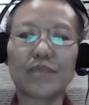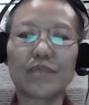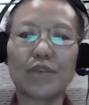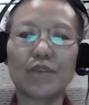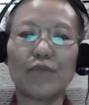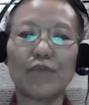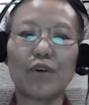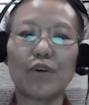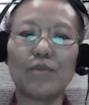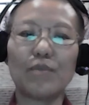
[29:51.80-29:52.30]

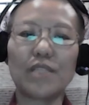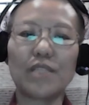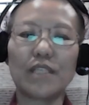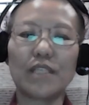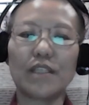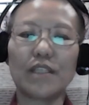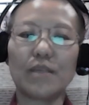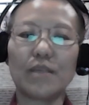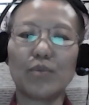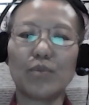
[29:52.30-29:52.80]
formed
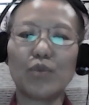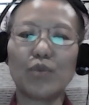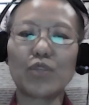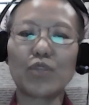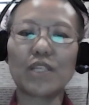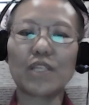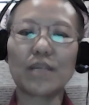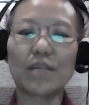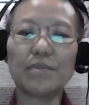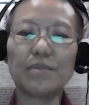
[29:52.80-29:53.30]
in the bow
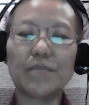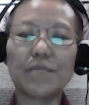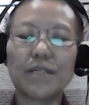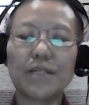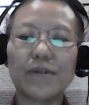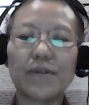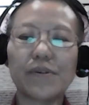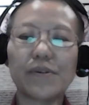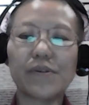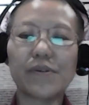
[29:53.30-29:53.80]
shaped,
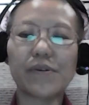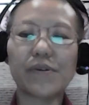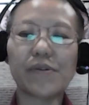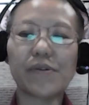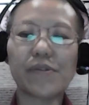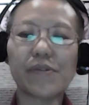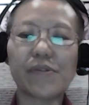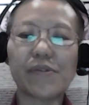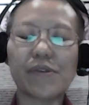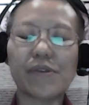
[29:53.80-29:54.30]

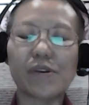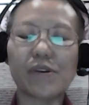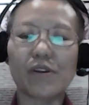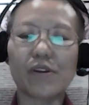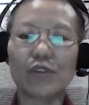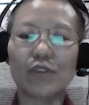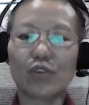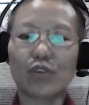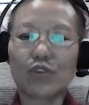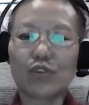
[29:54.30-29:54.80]

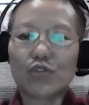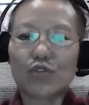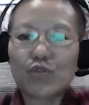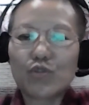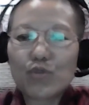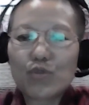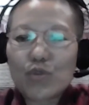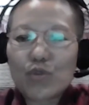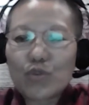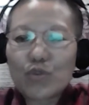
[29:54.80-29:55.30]
not
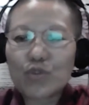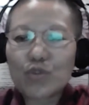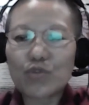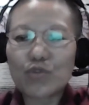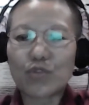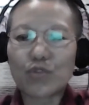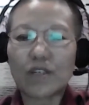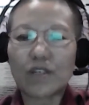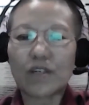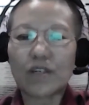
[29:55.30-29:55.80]
too close
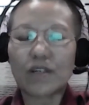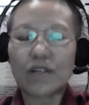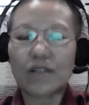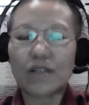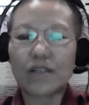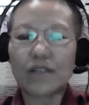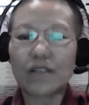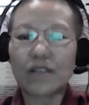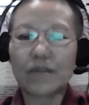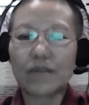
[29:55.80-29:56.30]
to the
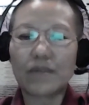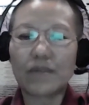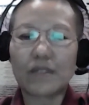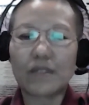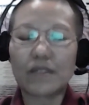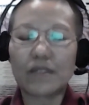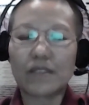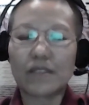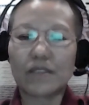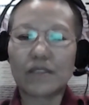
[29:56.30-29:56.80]

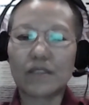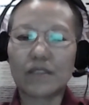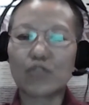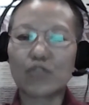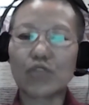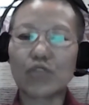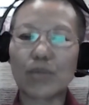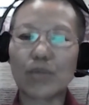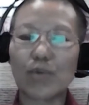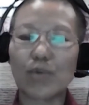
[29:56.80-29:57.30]

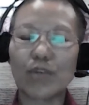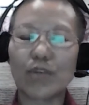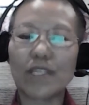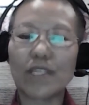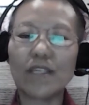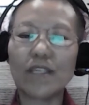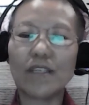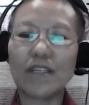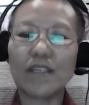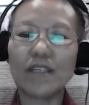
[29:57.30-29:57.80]

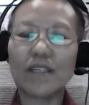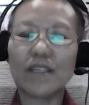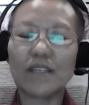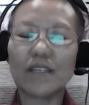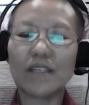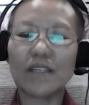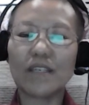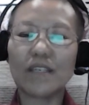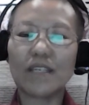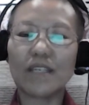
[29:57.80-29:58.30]
body,
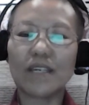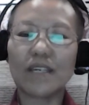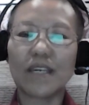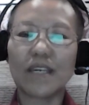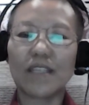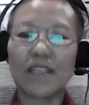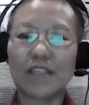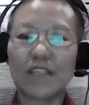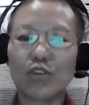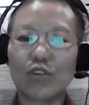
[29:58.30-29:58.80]

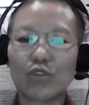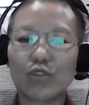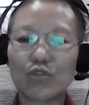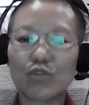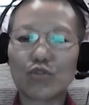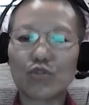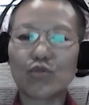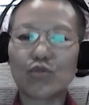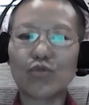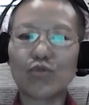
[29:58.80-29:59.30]
and then not
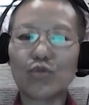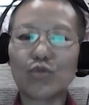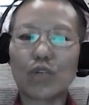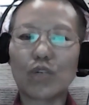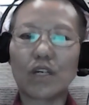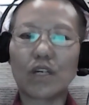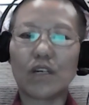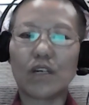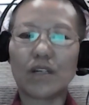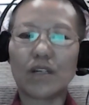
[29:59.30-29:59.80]
too
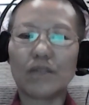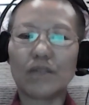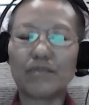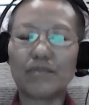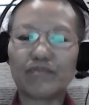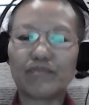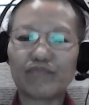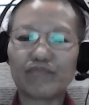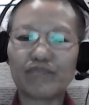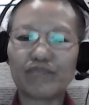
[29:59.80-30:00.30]

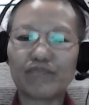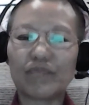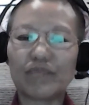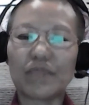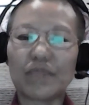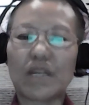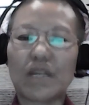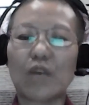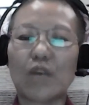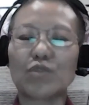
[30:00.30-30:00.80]

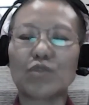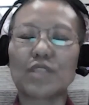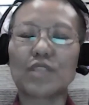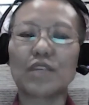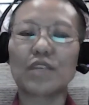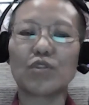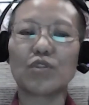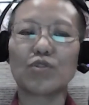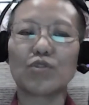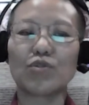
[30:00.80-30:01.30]

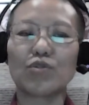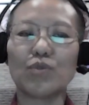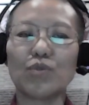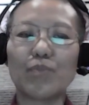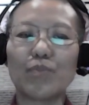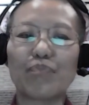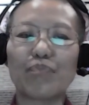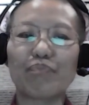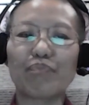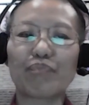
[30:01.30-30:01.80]
outside also,
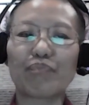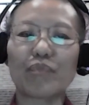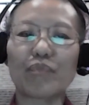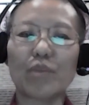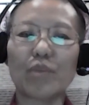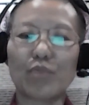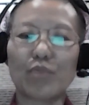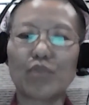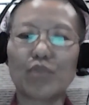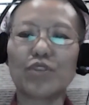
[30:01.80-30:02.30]

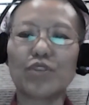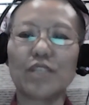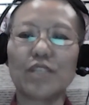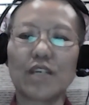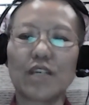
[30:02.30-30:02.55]
protruding